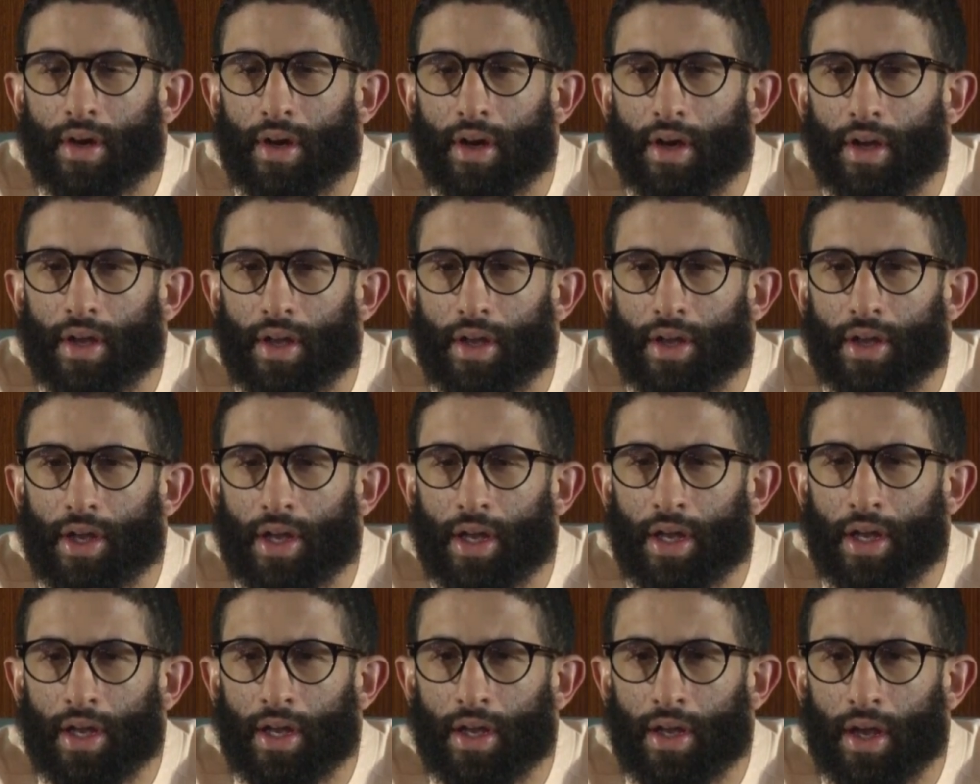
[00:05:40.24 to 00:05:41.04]

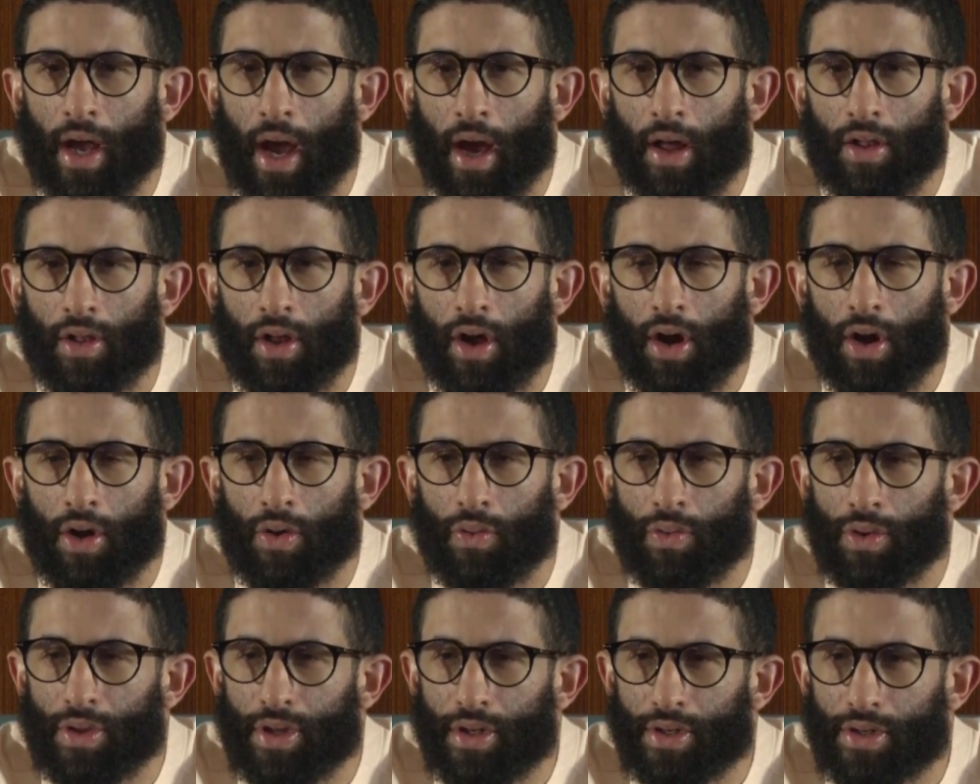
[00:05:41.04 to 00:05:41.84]
he,
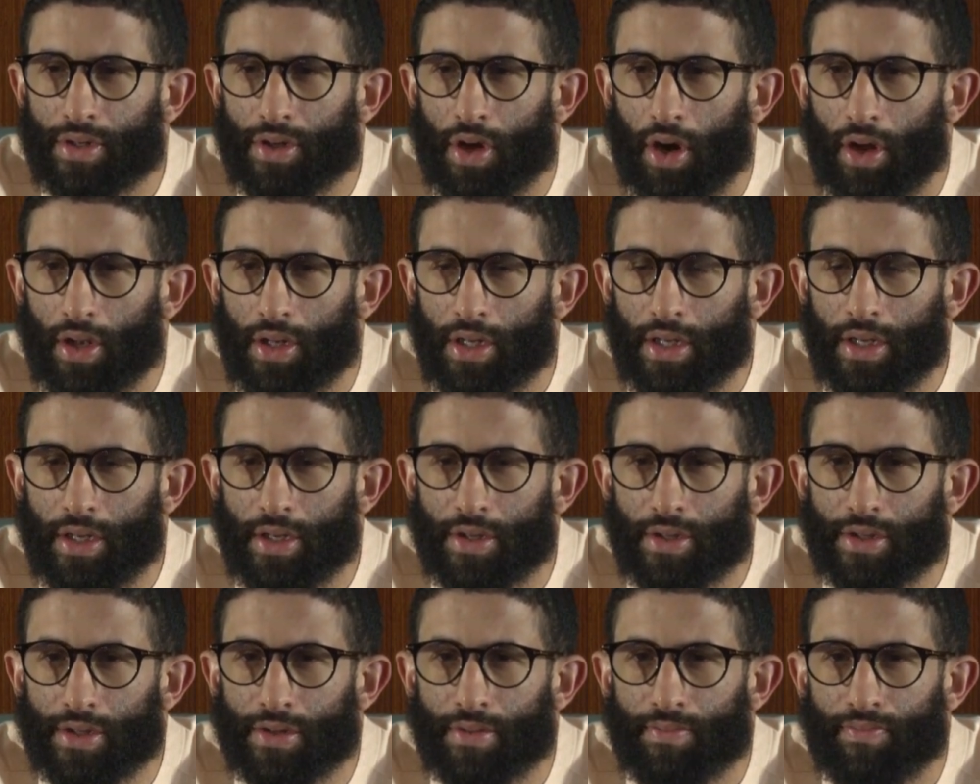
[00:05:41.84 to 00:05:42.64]
along with his
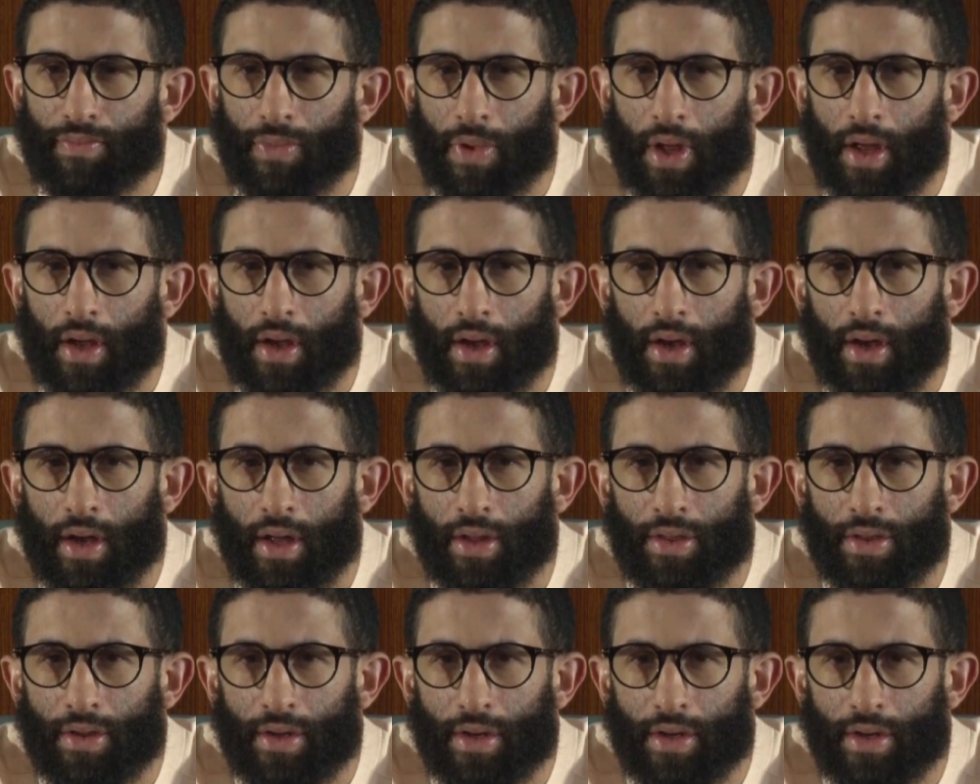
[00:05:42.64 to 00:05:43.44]
colleagues
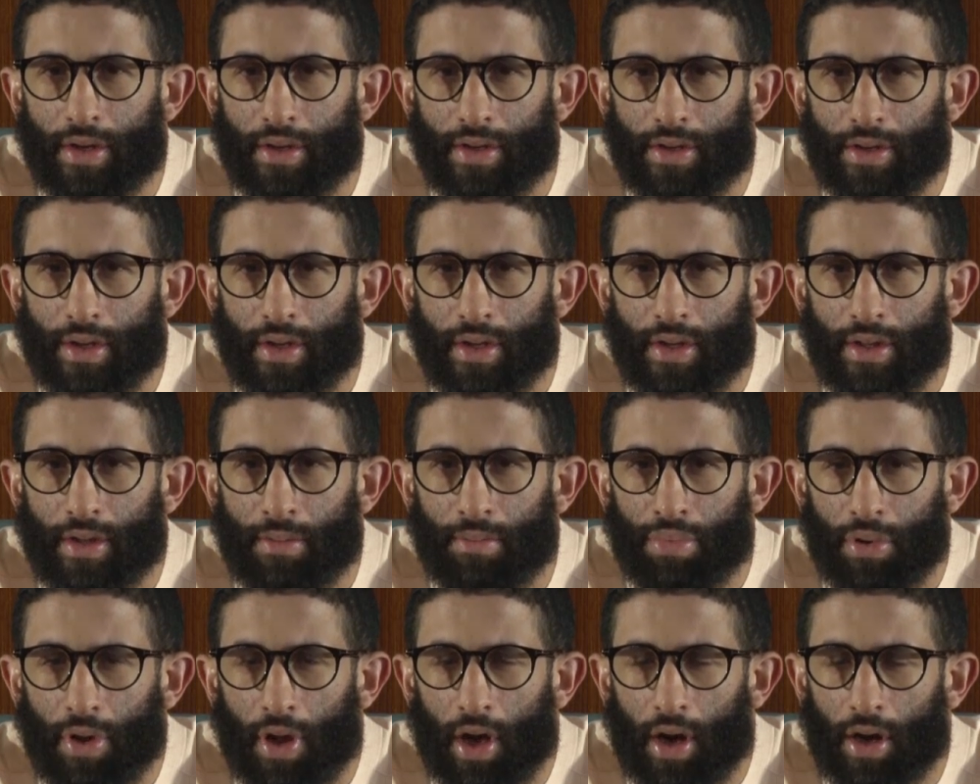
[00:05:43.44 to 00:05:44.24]
in the
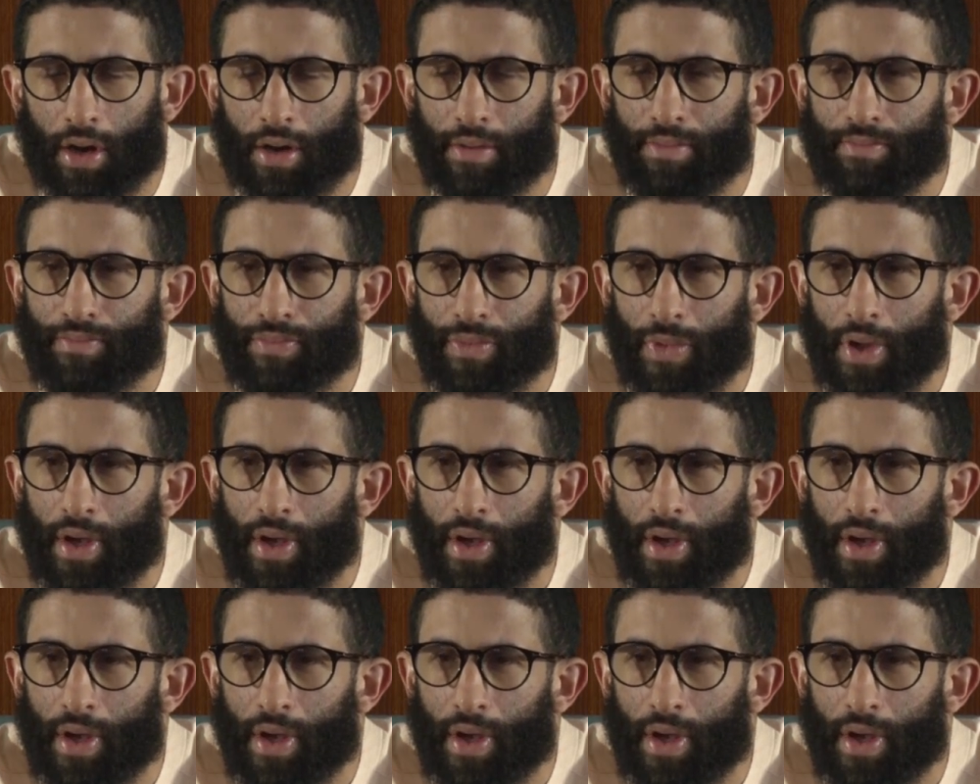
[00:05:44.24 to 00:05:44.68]
bloc,